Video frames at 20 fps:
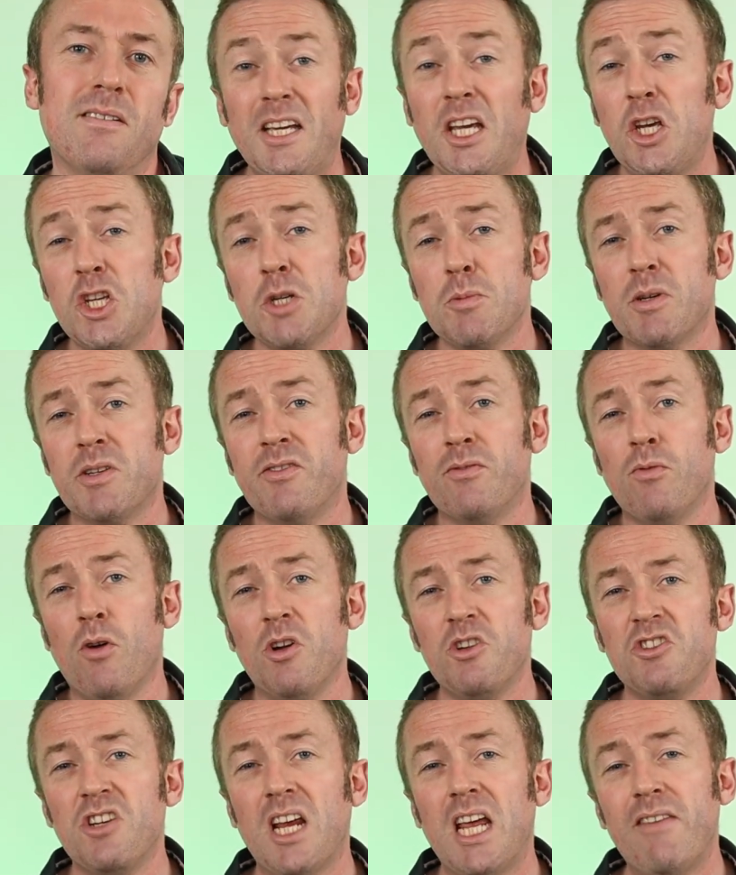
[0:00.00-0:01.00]
Thank you so much for
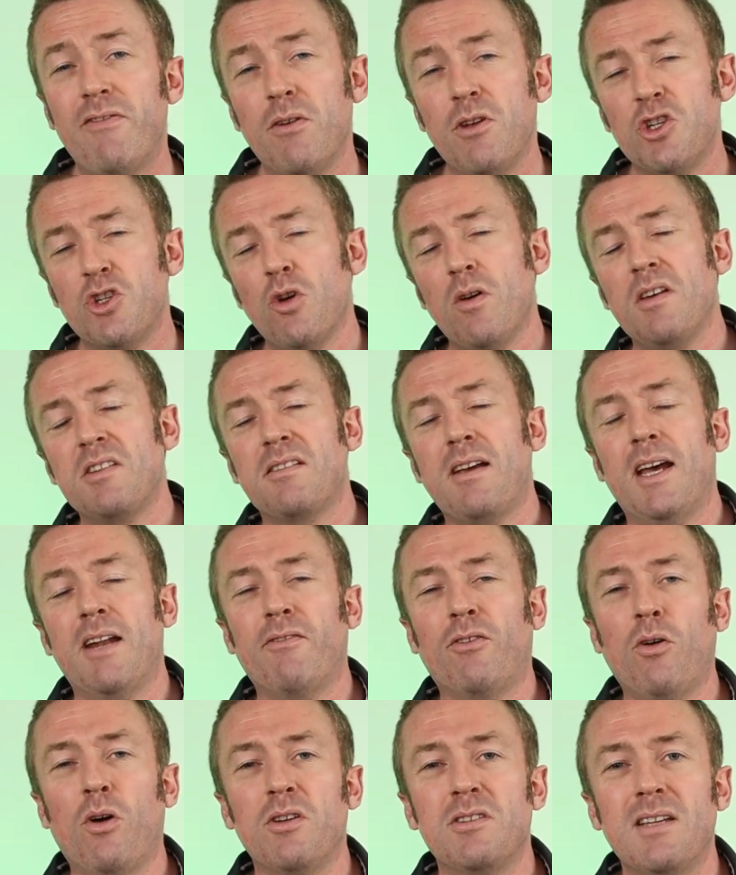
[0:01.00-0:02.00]
watching. If you enjoy this kind
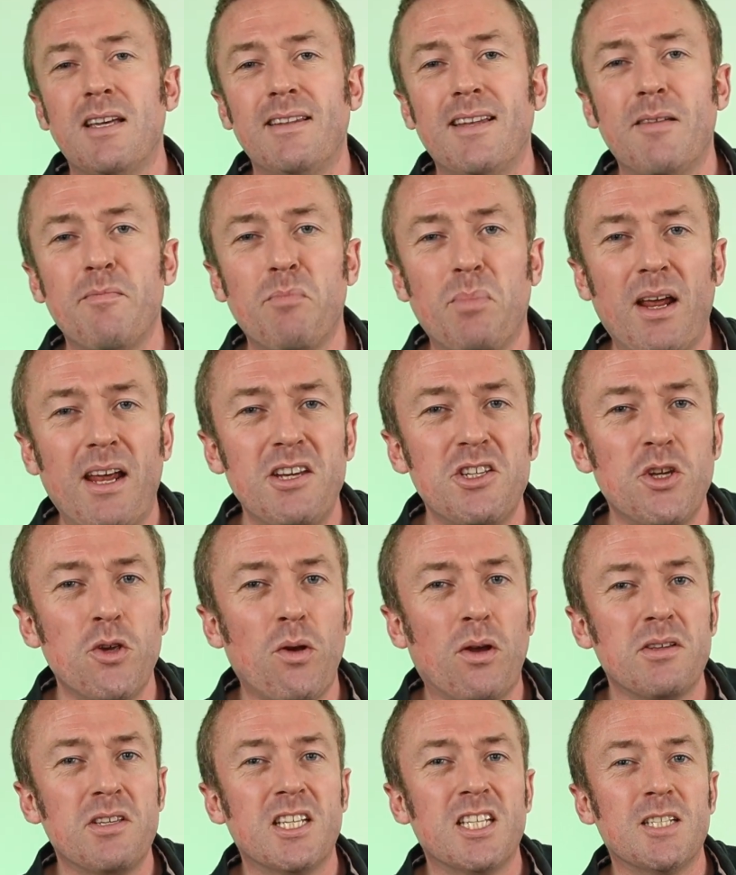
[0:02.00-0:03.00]
of content, then please
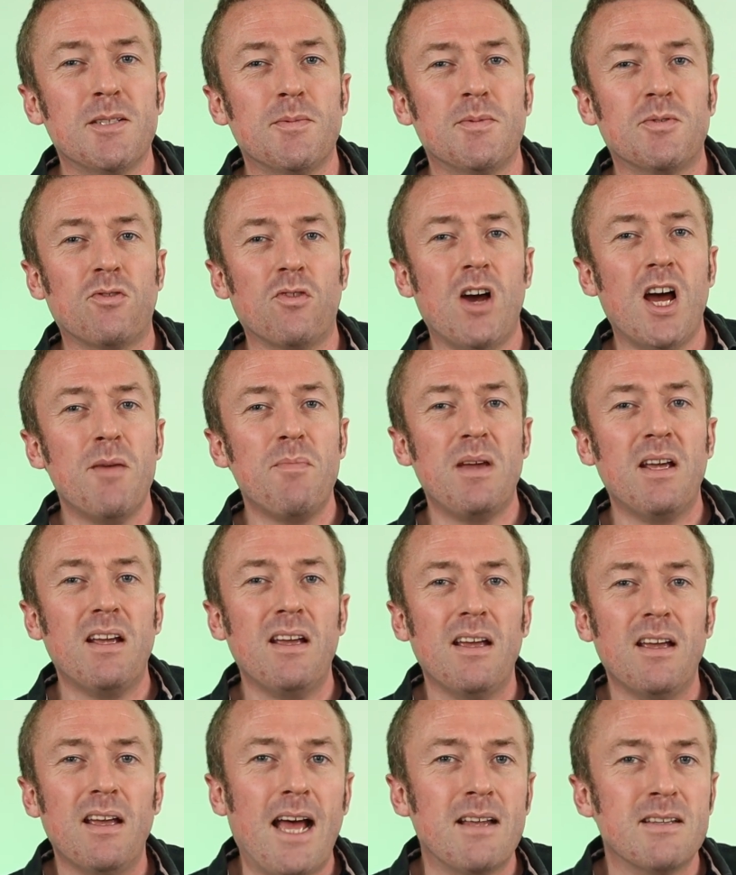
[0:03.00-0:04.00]
do consider
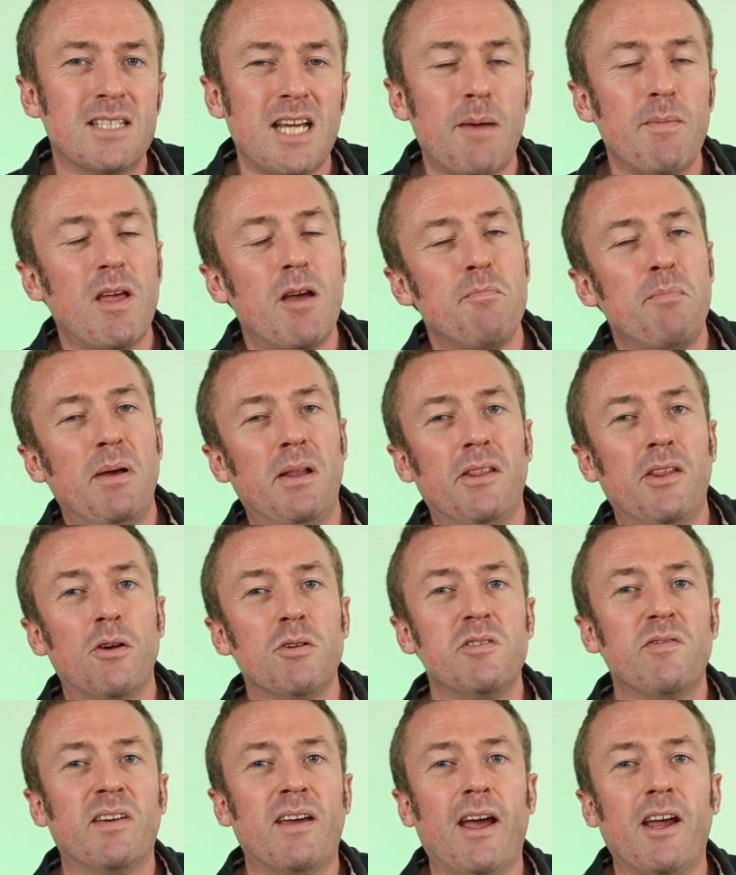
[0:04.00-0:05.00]
subscribing and tap that bell
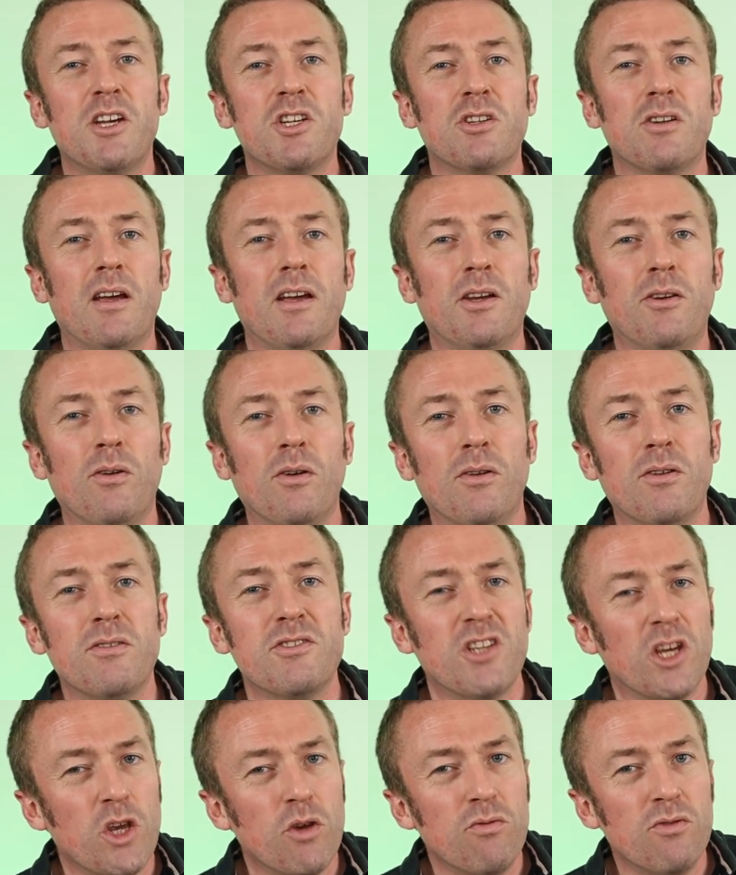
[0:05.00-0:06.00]
notification icon
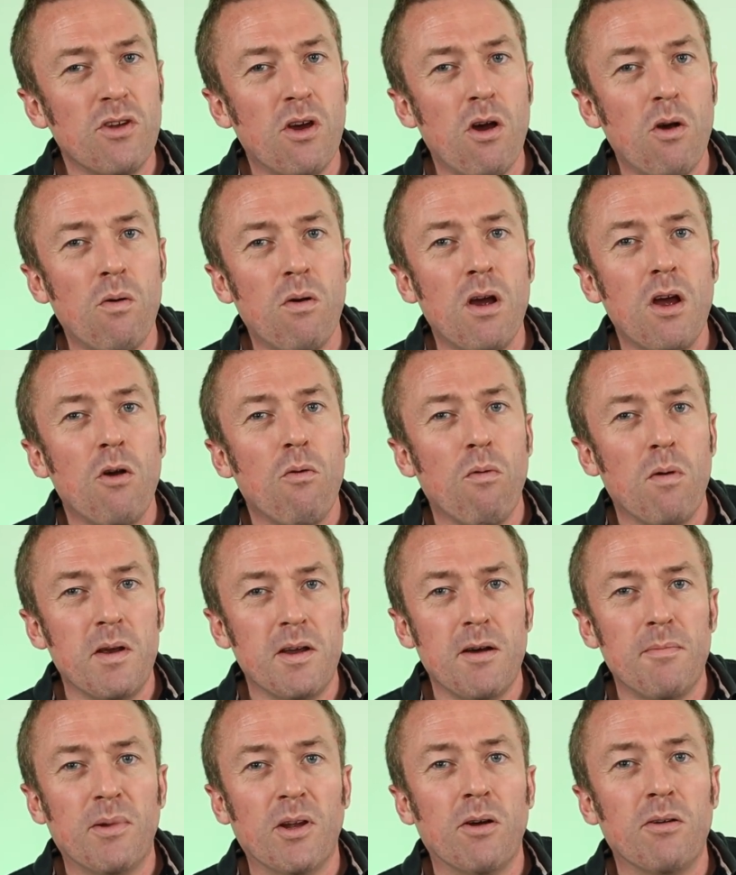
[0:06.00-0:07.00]
so you know
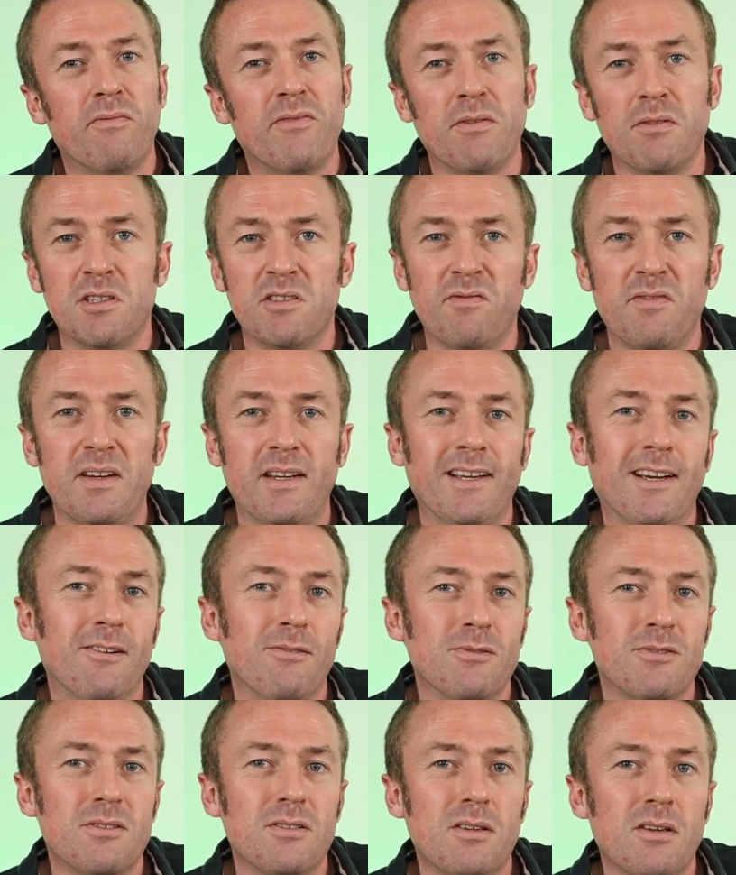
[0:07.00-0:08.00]
when we upload future
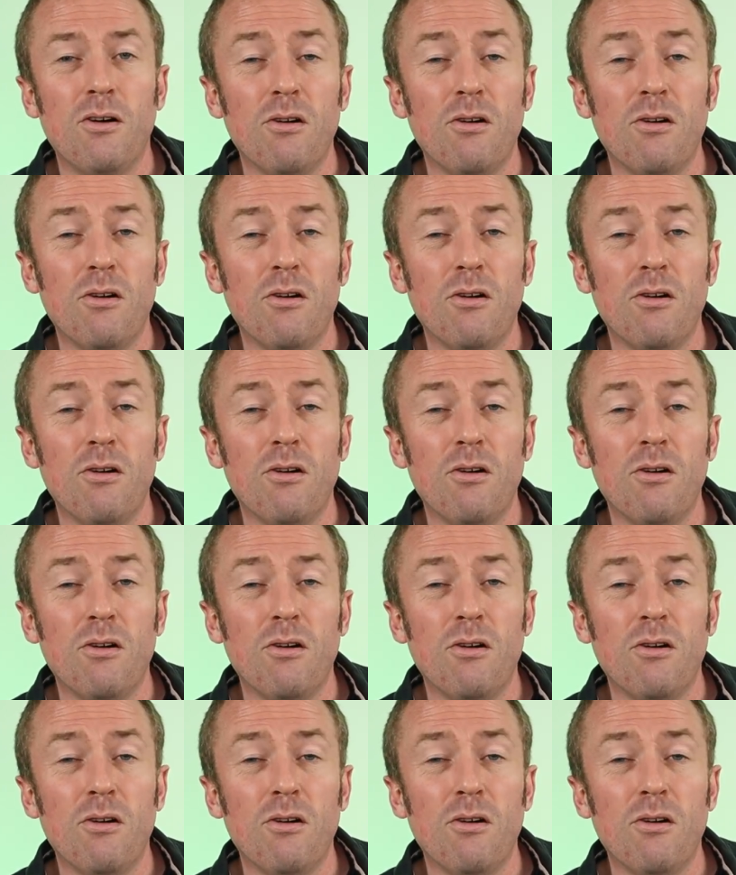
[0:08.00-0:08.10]
videos.